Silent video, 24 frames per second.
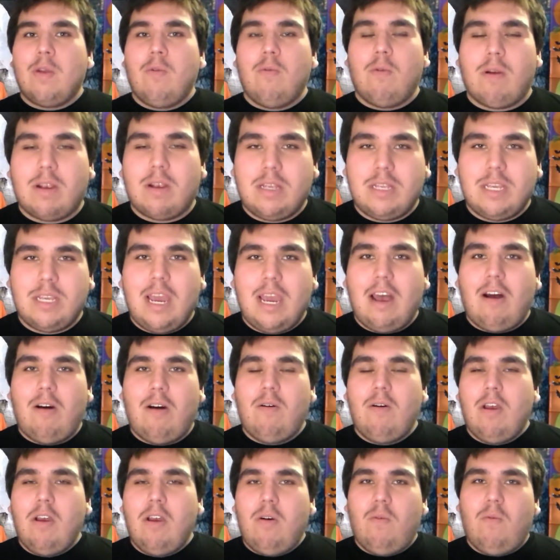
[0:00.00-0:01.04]
worked
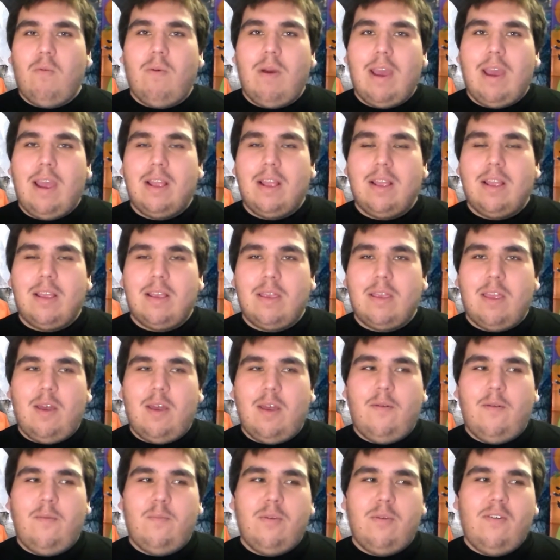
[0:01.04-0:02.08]
out when
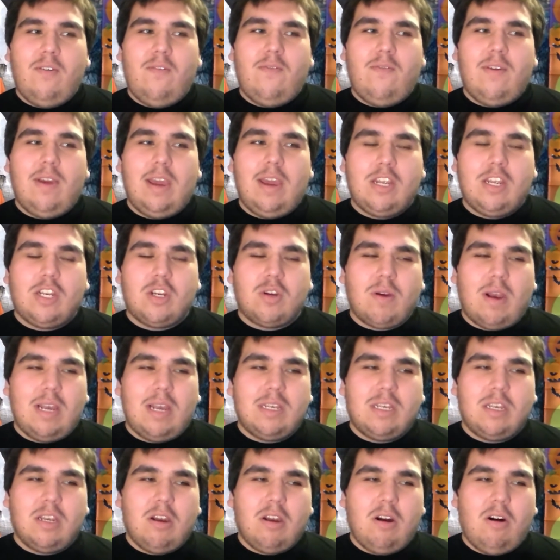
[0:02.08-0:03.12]
the movie
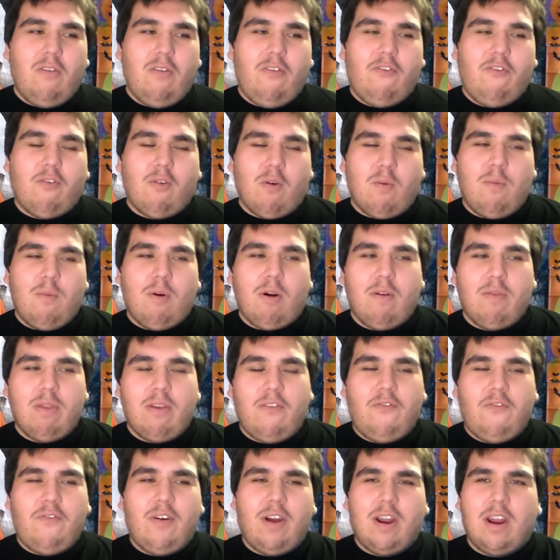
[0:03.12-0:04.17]
tries to go for more of
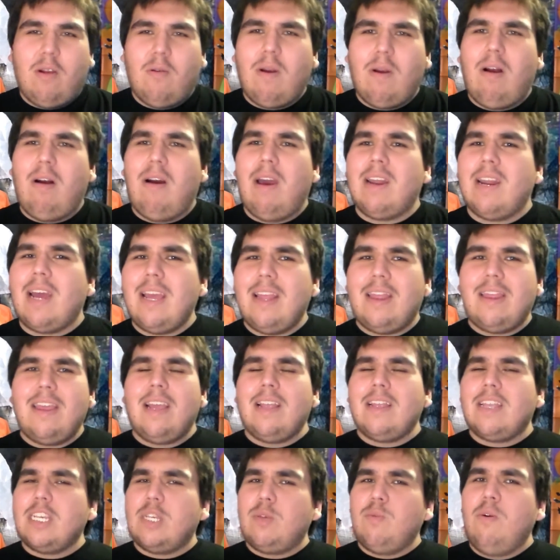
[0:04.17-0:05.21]
the funny route. And I
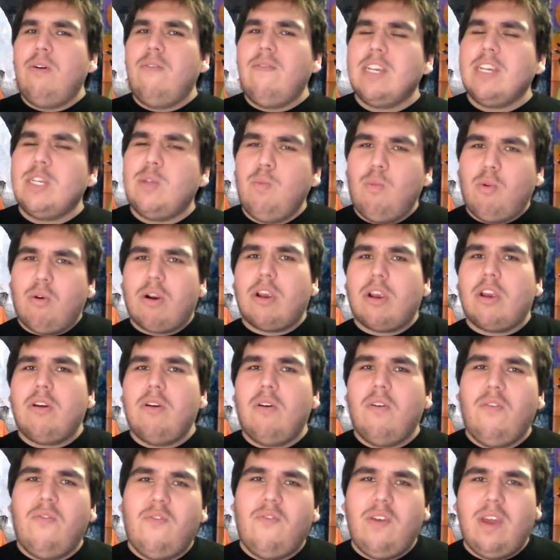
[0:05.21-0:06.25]
think this movie is more
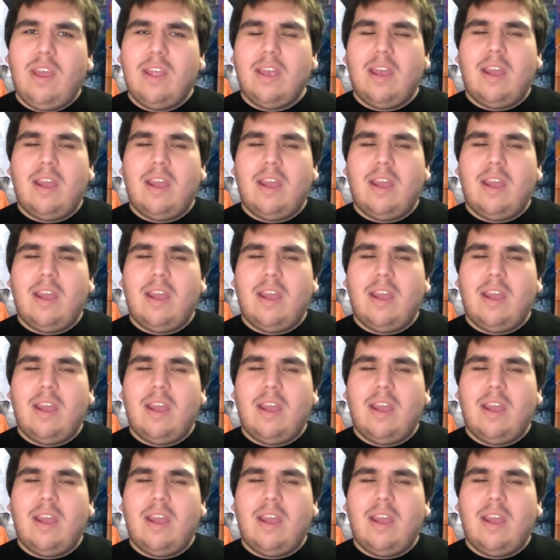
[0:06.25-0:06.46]
goofy